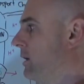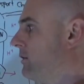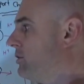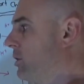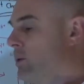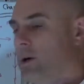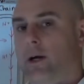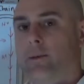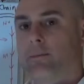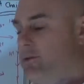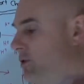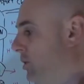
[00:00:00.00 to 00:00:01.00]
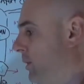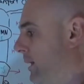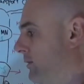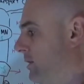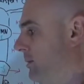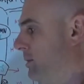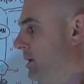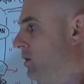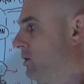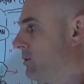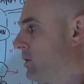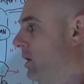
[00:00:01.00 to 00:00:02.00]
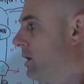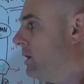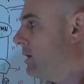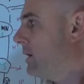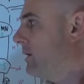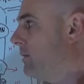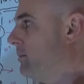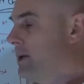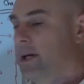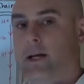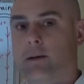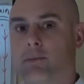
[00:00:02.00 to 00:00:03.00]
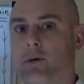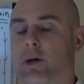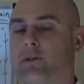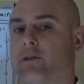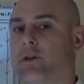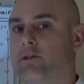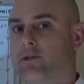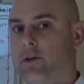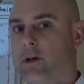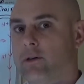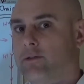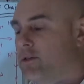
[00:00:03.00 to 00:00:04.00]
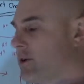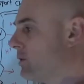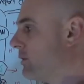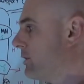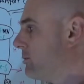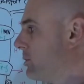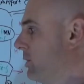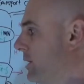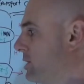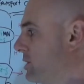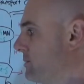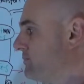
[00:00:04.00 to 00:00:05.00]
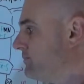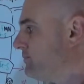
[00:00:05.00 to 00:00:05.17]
So we're up 2 ATP overall in the beginning process of cell respiration.